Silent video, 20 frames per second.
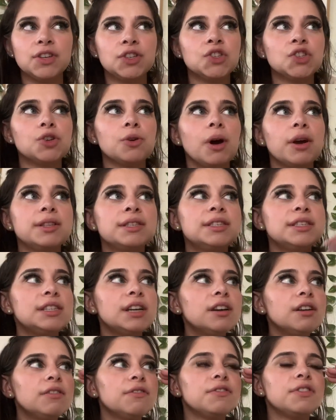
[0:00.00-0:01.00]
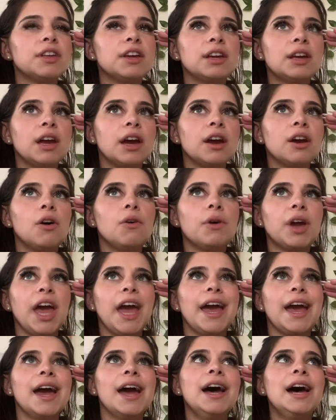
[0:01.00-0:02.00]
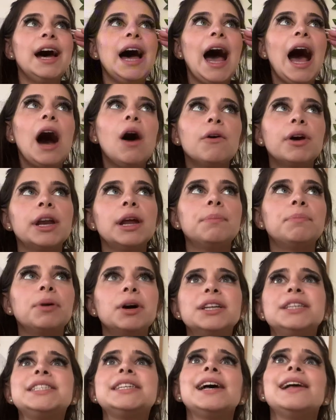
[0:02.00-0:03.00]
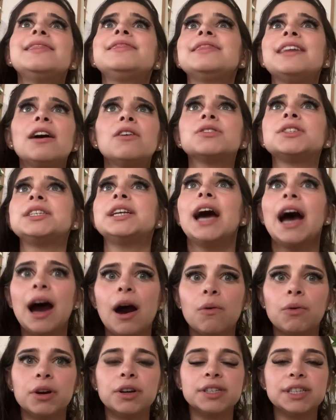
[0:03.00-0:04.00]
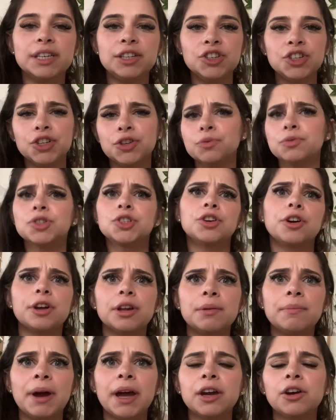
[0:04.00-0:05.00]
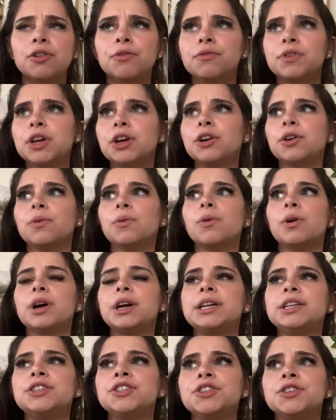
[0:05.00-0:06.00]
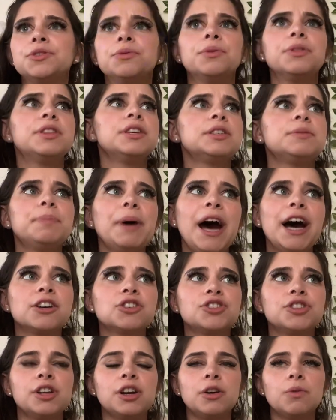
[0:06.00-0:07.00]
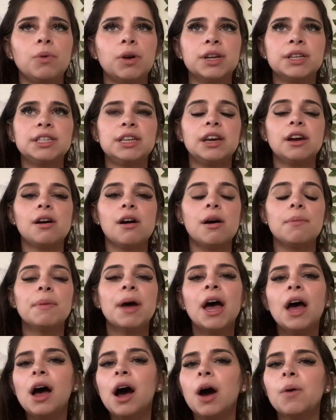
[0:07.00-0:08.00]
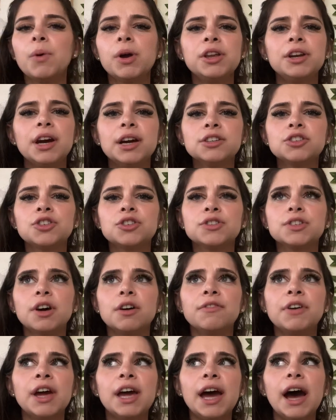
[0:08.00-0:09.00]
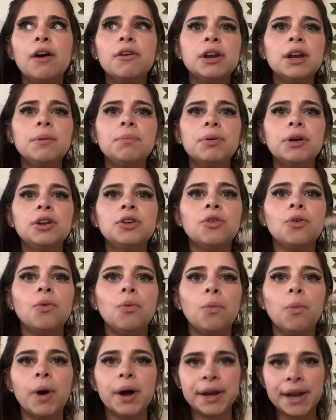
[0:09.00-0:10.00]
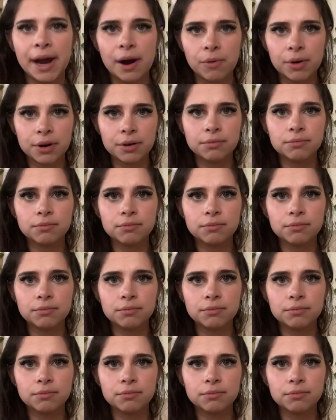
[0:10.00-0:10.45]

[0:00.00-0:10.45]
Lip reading: And so instead of thinking, okay, how can I put 10,000 hours into starting my career or into this passion that I want to take up, I want you to ask yourself, how can I put in 1 hour,